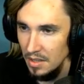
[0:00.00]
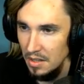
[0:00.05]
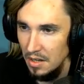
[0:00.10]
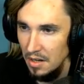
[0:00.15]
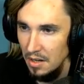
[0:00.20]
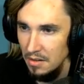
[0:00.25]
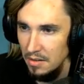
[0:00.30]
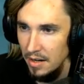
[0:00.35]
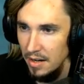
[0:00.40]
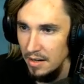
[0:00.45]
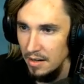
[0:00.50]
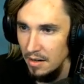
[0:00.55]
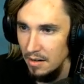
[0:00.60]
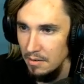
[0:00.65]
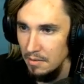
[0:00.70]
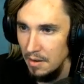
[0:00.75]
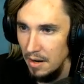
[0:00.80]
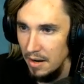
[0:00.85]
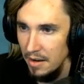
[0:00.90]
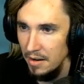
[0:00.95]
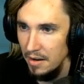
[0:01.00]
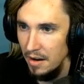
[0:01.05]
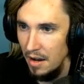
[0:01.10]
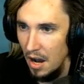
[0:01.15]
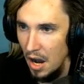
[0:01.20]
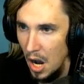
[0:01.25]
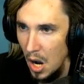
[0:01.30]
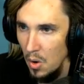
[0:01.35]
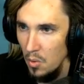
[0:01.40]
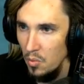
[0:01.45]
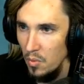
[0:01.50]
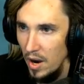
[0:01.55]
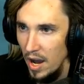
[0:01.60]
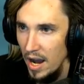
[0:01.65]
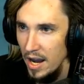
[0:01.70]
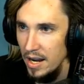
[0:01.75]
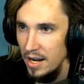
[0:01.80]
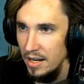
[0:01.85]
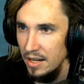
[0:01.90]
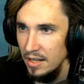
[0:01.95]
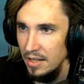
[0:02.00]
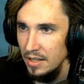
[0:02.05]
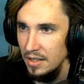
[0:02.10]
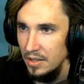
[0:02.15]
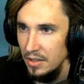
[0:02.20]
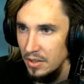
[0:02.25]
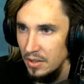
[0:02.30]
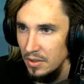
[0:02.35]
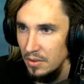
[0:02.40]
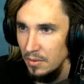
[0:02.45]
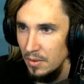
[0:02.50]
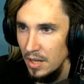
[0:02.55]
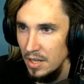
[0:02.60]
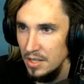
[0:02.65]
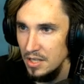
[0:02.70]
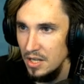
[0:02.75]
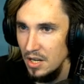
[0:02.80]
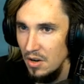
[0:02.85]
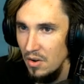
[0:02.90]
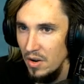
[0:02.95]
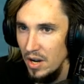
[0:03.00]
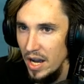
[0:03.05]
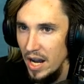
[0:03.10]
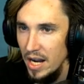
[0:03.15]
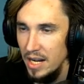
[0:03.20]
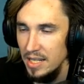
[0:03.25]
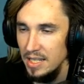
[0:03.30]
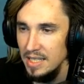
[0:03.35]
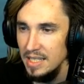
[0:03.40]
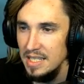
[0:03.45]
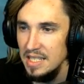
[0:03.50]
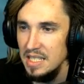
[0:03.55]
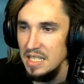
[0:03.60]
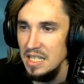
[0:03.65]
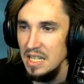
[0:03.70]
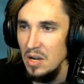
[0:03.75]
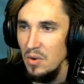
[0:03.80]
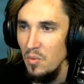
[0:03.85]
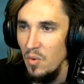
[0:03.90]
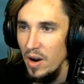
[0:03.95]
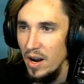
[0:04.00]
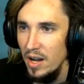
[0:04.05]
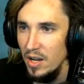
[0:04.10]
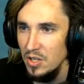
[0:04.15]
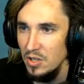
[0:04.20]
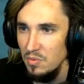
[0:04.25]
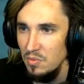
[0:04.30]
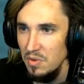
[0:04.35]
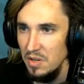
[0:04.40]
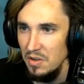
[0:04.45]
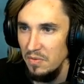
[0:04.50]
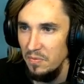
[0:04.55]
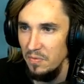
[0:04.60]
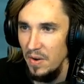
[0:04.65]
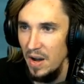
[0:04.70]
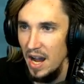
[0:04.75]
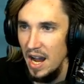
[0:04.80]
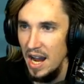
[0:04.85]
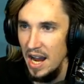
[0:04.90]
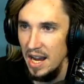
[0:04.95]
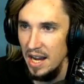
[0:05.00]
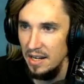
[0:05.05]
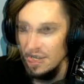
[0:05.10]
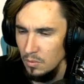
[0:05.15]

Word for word: All right, all right, all right. Let's go ahead and see what else we can find.